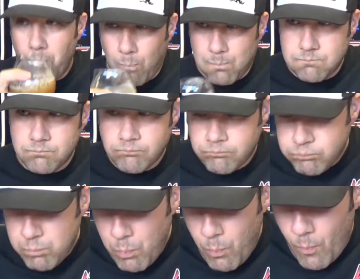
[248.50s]

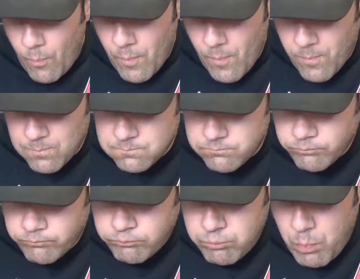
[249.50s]

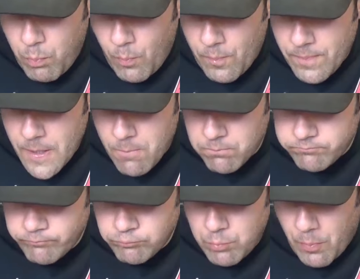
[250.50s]

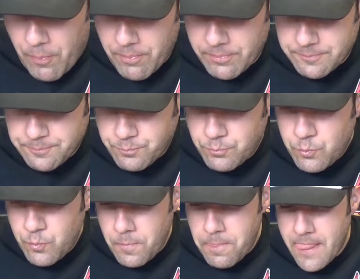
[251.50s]

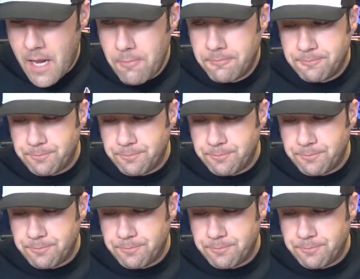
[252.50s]
(silence)